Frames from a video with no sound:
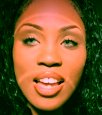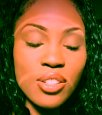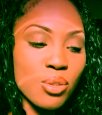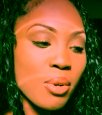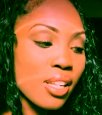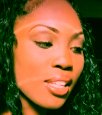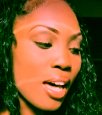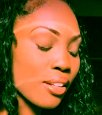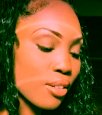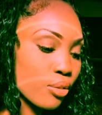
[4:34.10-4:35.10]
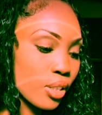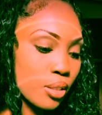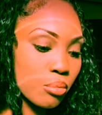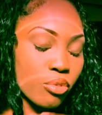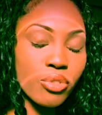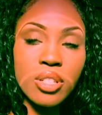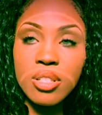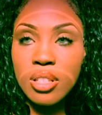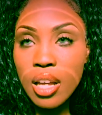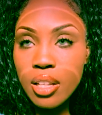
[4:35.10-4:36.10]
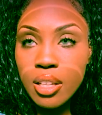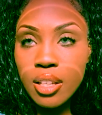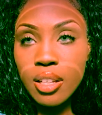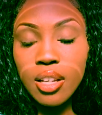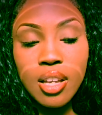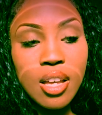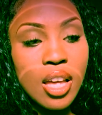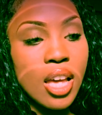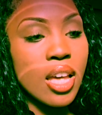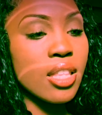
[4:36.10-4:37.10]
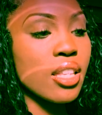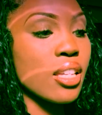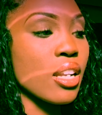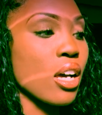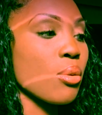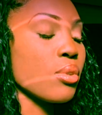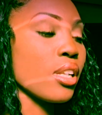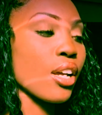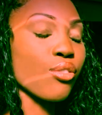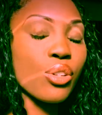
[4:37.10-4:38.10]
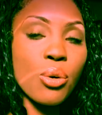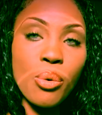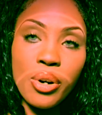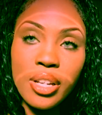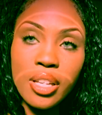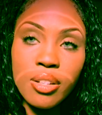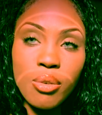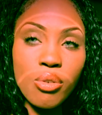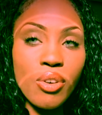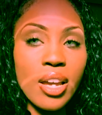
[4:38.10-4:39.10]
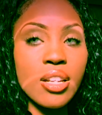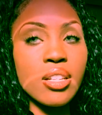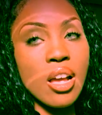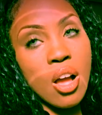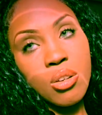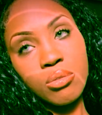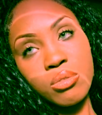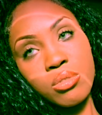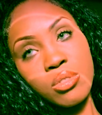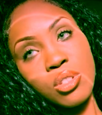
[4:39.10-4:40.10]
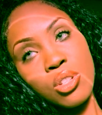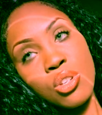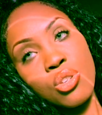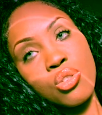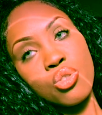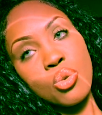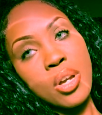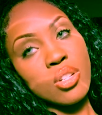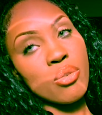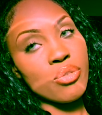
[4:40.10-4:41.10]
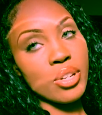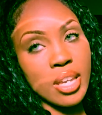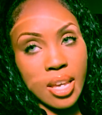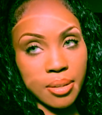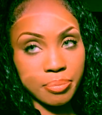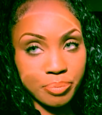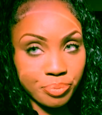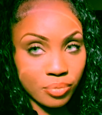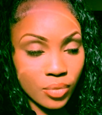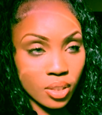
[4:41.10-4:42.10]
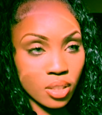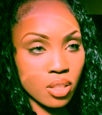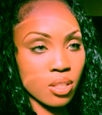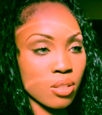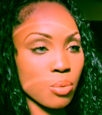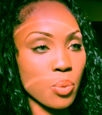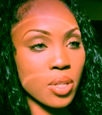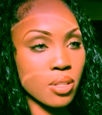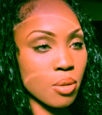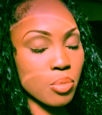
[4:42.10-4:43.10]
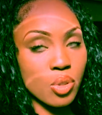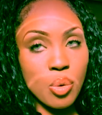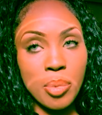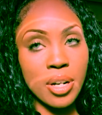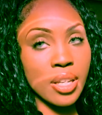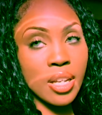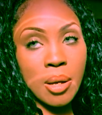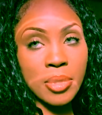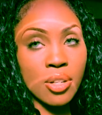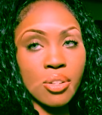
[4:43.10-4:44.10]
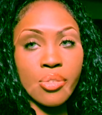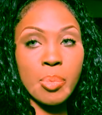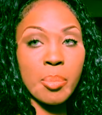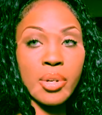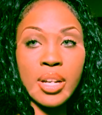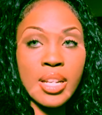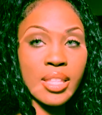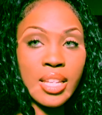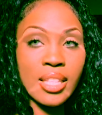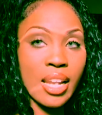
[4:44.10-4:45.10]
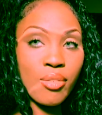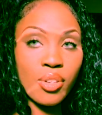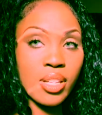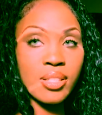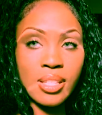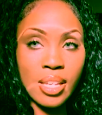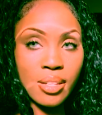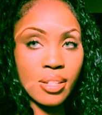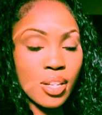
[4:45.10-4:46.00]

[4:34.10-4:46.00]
I do a lot of um, freestyle, and then I would like record it or write it down so I don't forget. Cause once I'm sober again, I'm not gonna remember anything that I fucking said.